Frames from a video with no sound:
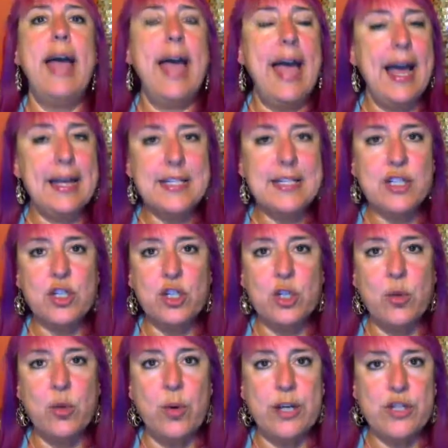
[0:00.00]
ask your
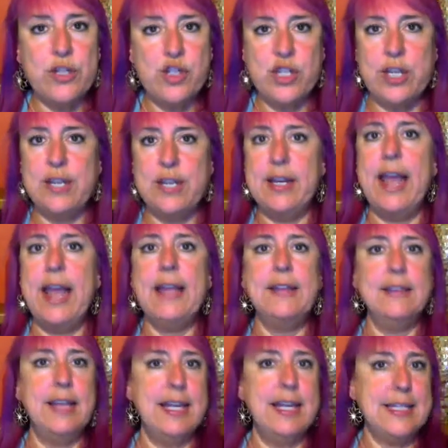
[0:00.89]
question,
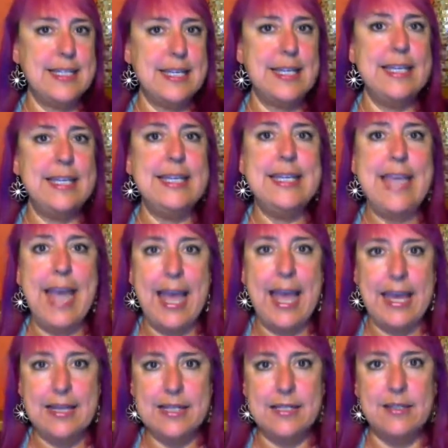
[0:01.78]
and let's
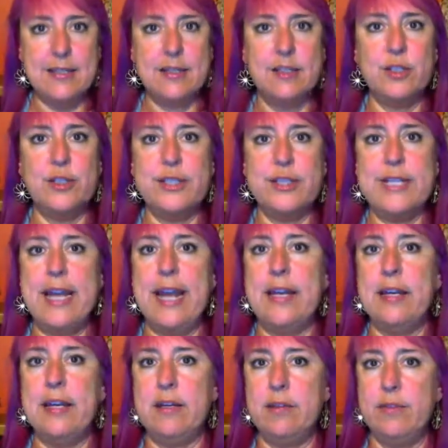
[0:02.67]
get
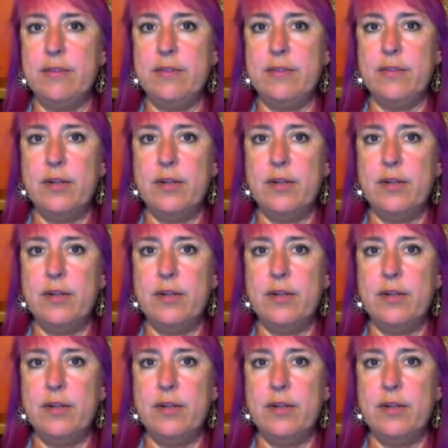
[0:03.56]
creative